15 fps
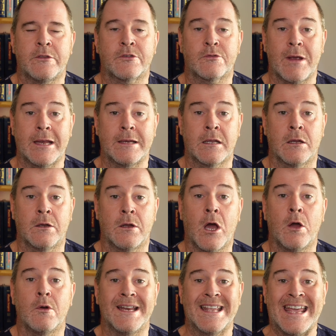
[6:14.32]
thread can
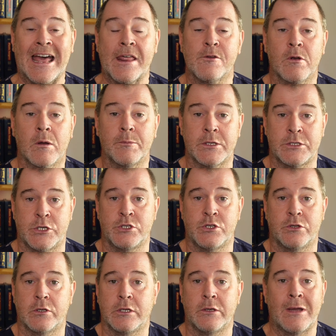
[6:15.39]
only gather up the
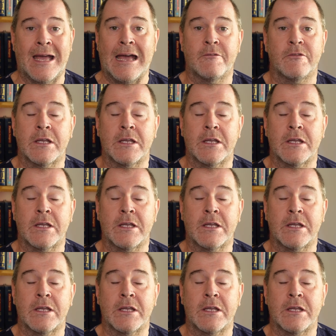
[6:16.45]
tissue that you have.